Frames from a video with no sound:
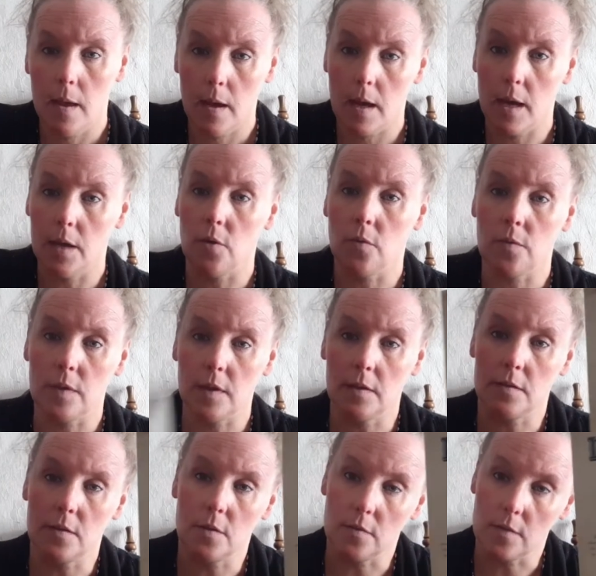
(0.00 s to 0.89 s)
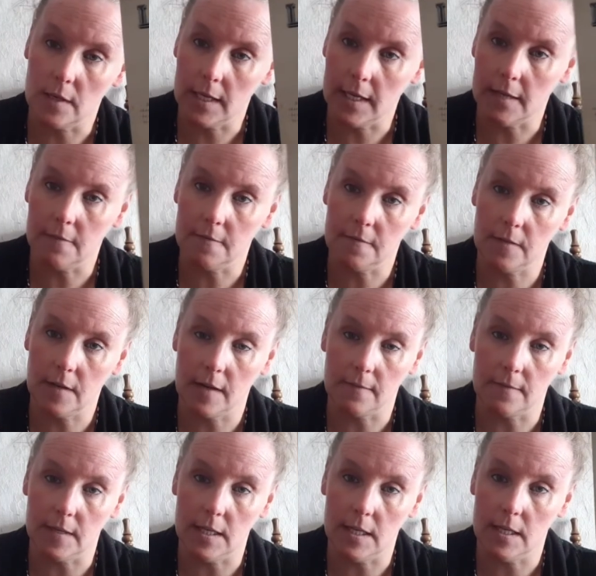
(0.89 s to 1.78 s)
I don't think they're the light,
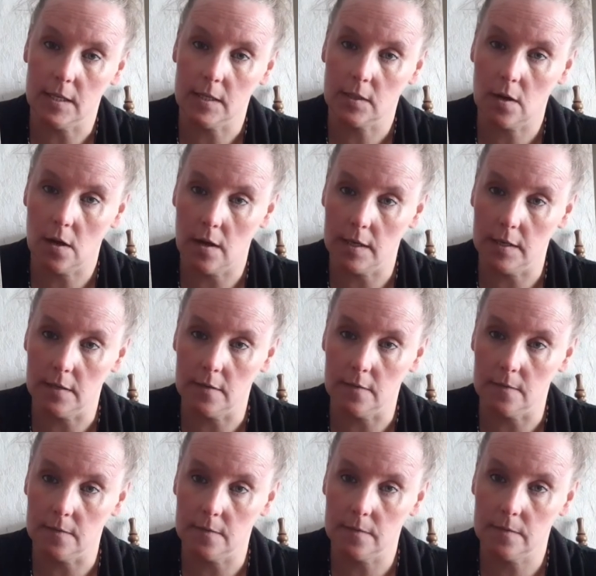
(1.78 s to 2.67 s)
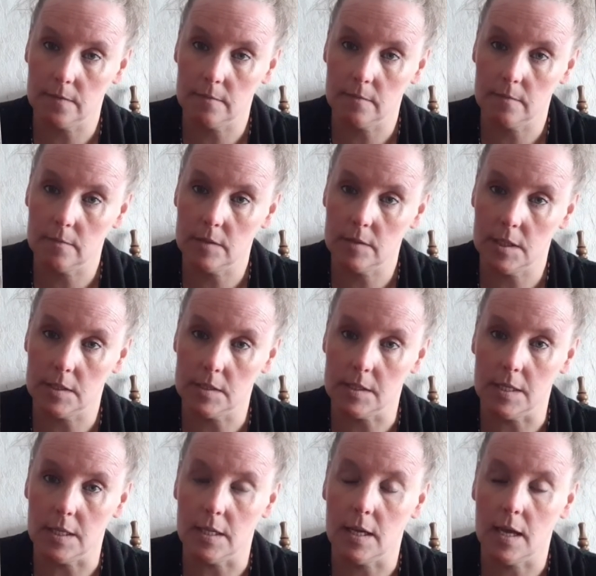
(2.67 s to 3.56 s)
fluffy kind of
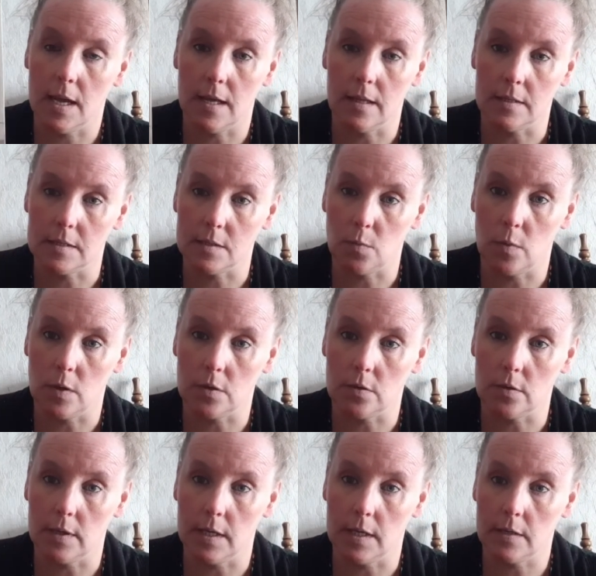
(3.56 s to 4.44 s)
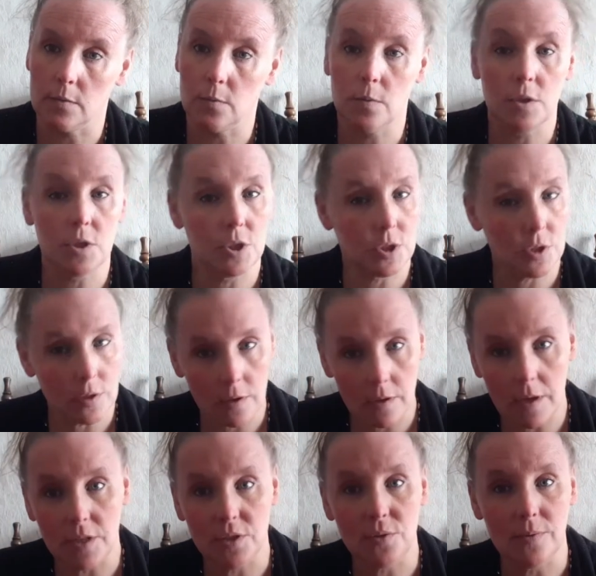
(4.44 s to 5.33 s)
Disney Alice in Wonderland, which
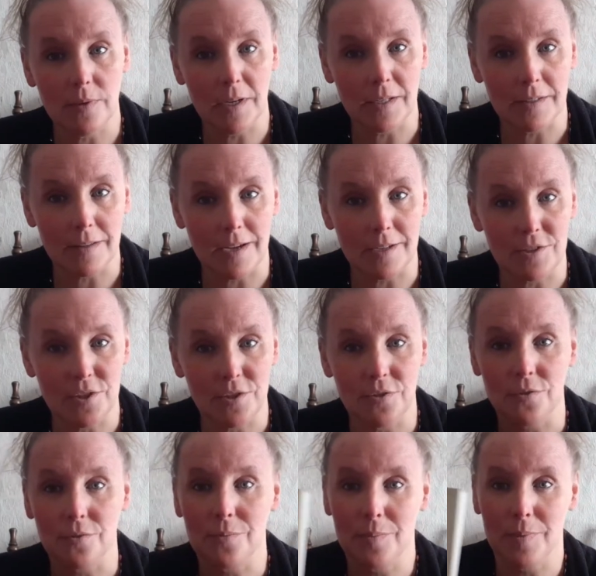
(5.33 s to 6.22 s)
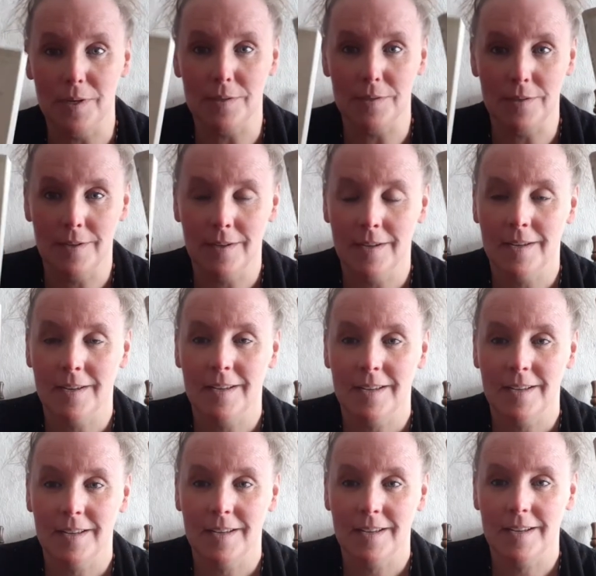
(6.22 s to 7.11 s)
I do like that too, but
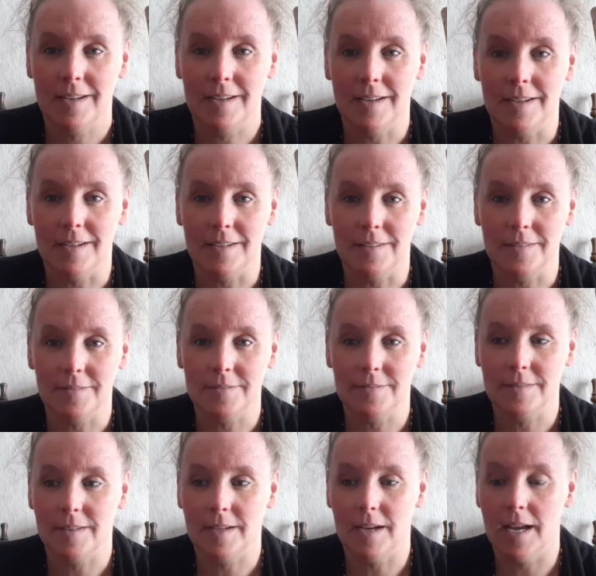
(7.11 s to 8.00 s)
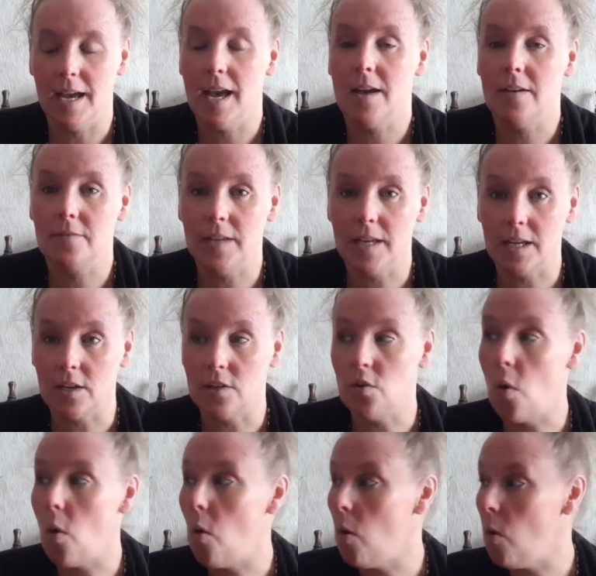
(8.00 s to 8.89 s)
I have like an
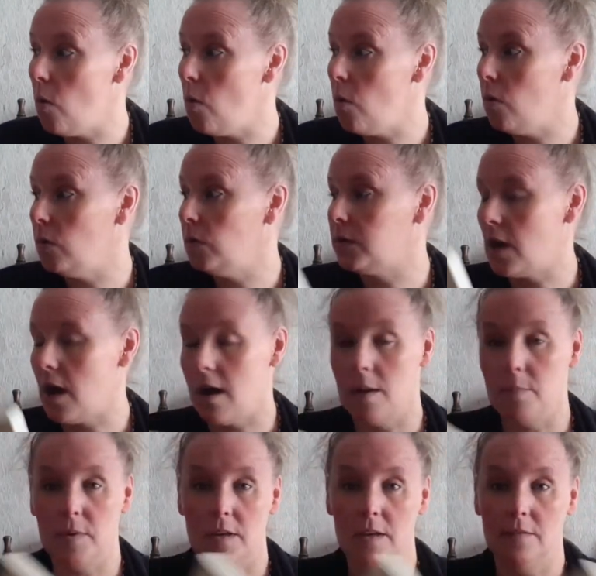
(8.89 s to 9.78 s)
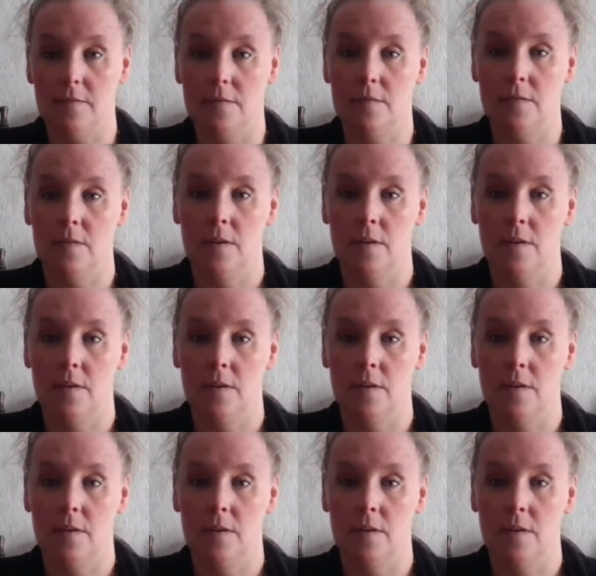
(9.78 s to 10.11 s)
old copy of